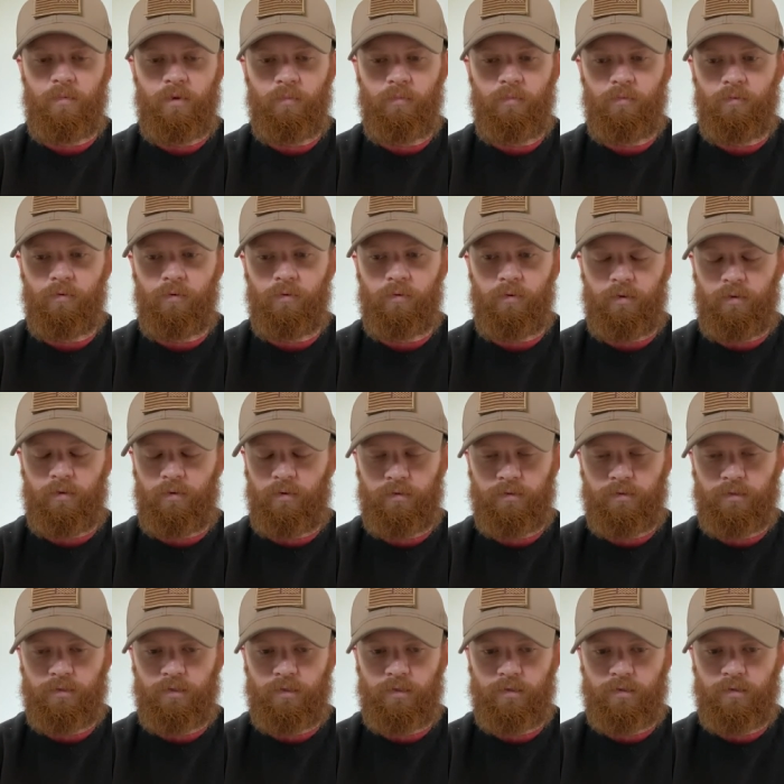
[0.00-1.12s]
people and it's
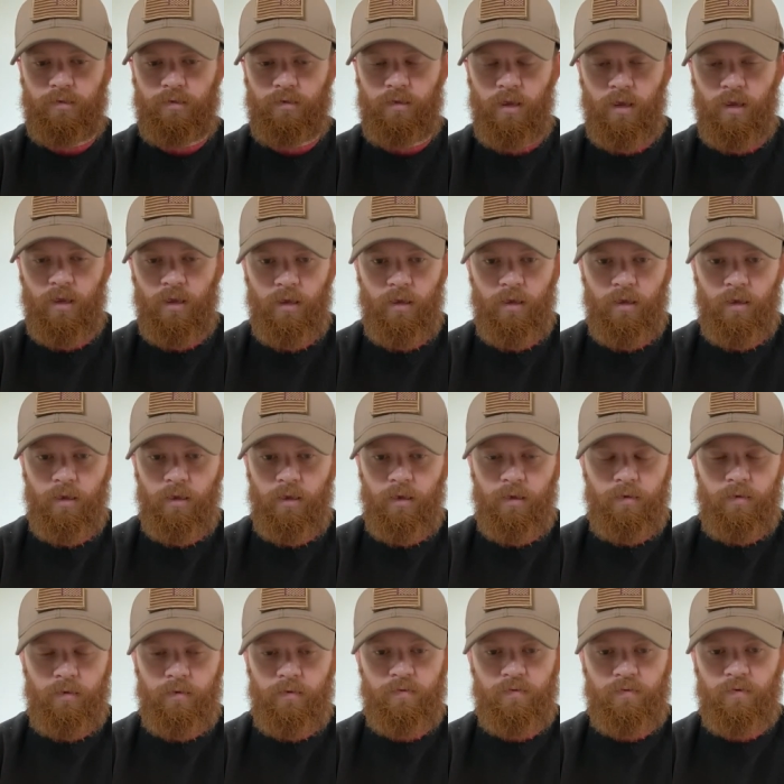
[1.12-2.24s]
just,
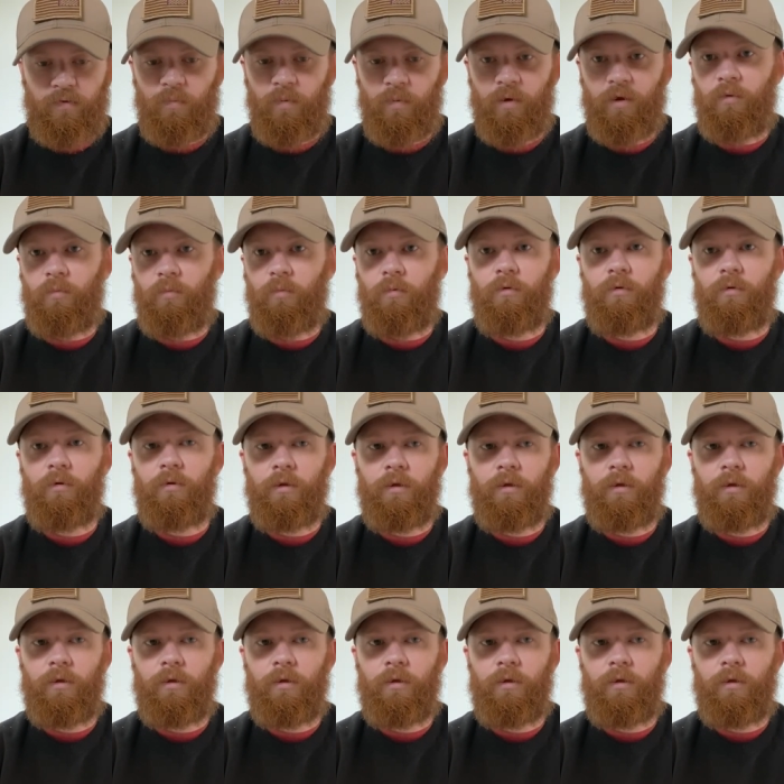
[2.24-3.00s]
it's despicable.